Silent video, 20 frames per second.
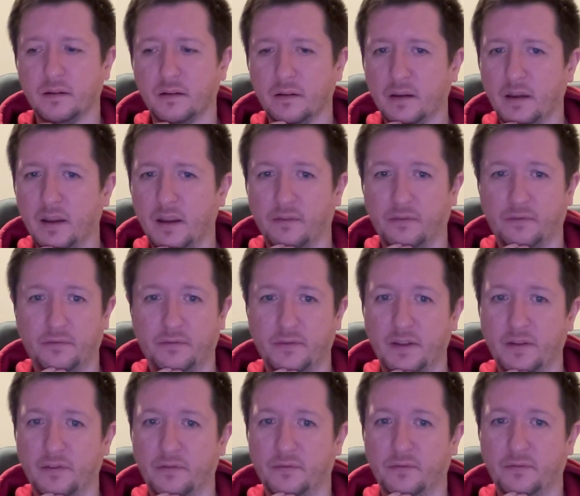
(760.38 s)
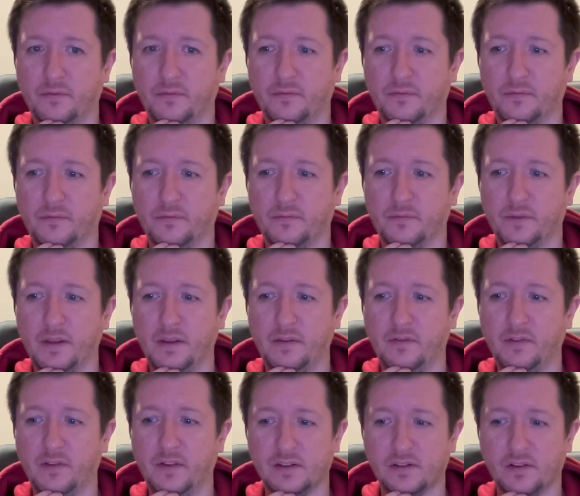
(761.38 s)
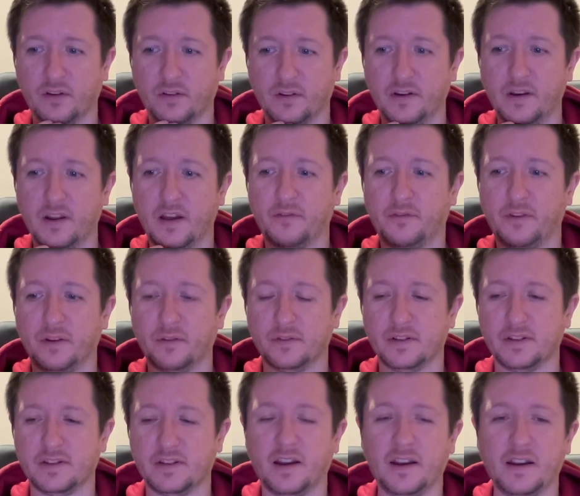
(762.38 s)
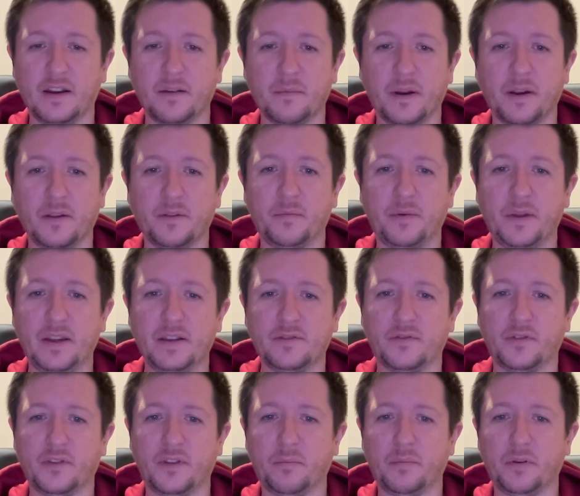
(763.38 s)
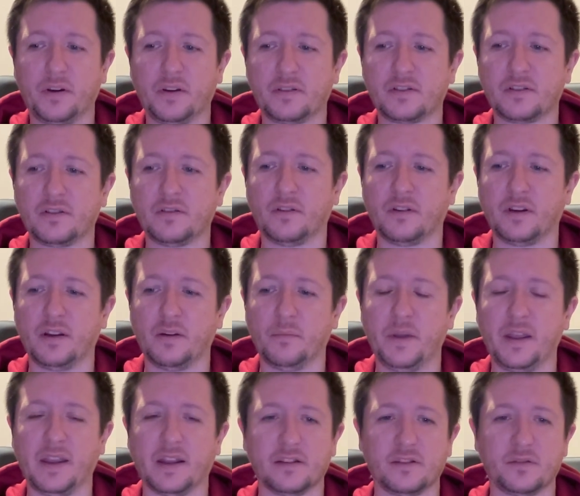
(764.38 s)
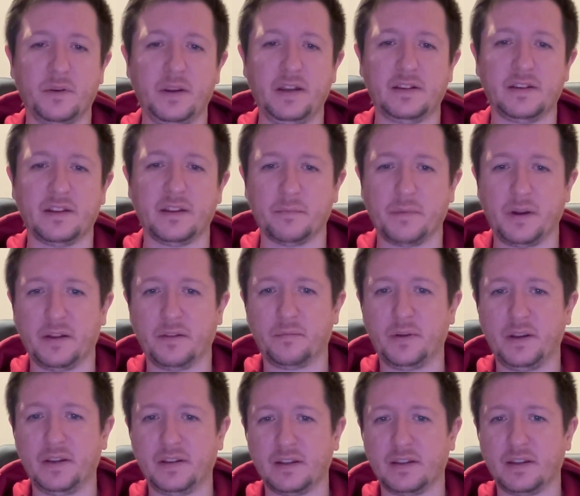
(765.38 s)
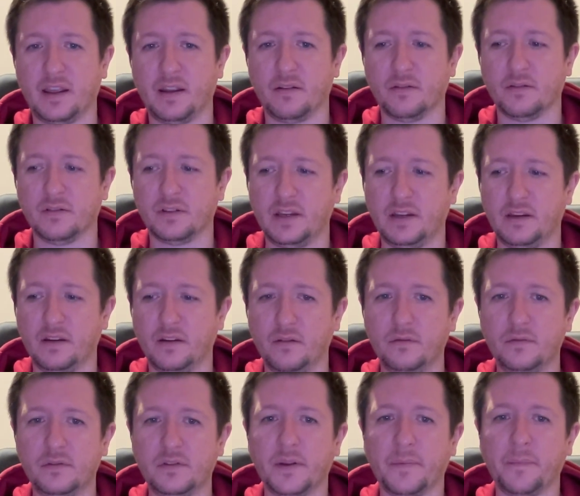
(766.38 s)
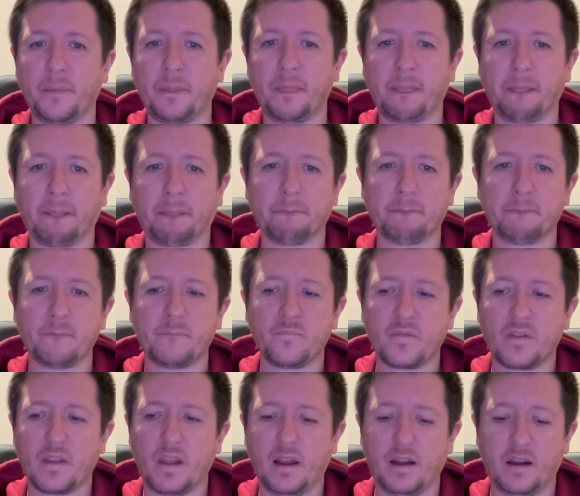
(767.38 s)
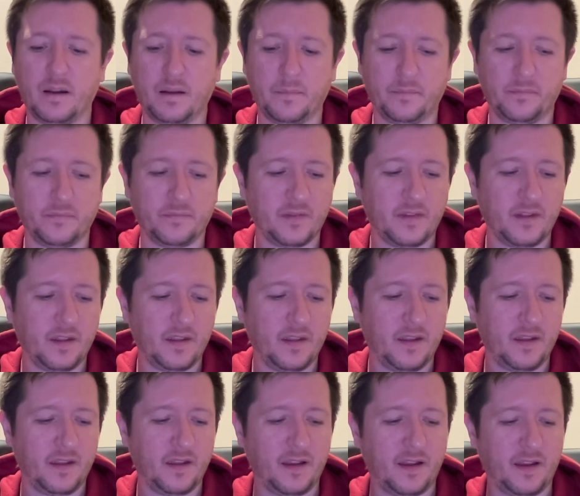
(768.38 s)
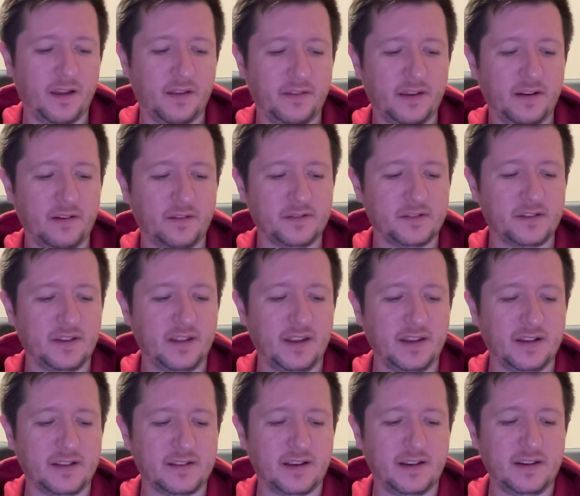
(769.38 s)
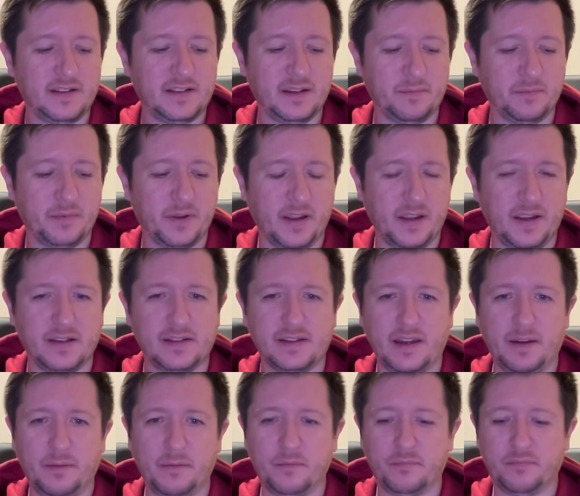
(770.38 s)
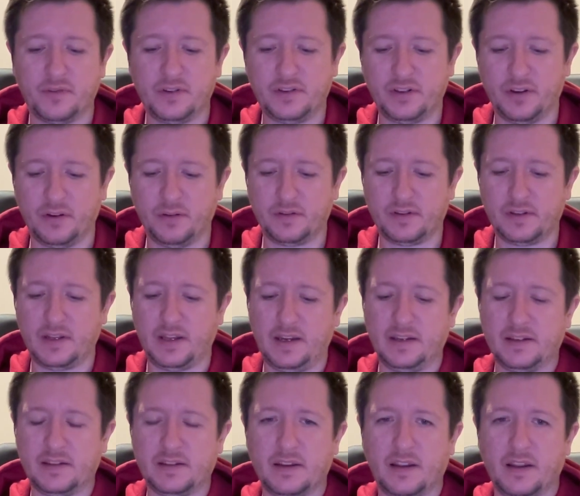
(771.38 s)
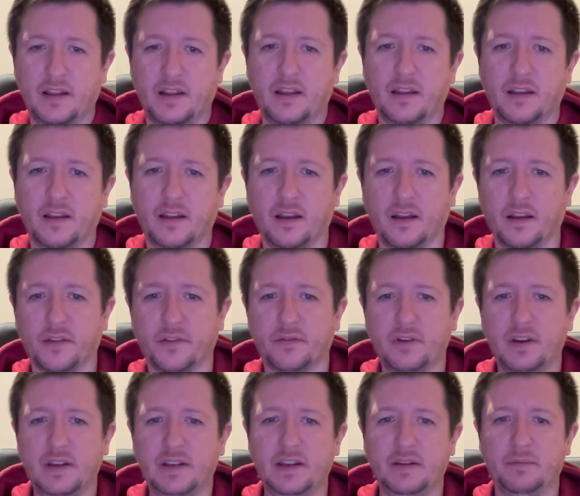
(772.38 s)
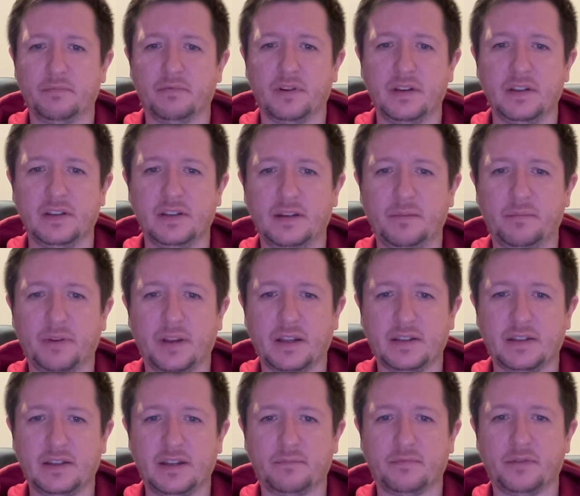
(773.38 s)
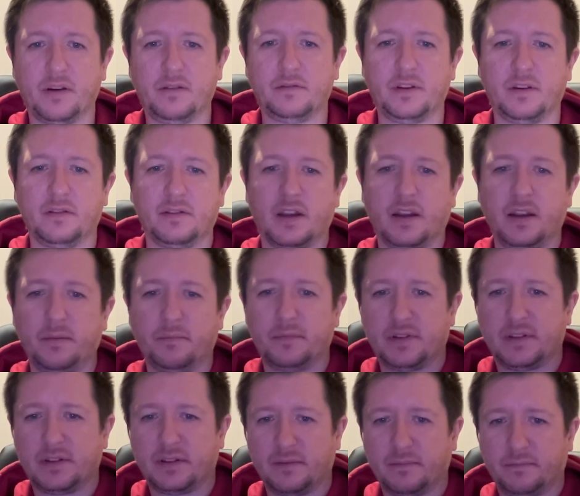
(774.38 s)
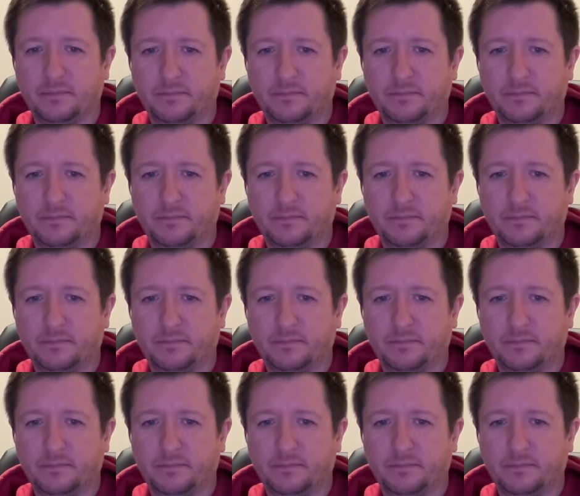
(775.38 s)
if he's got enough, he'll design a mouthpiece for the person, or he'll make a tweak to the mouthpiece that they already use. And then on to the exciting bit is he will produce these 3D printed plastic prototypes.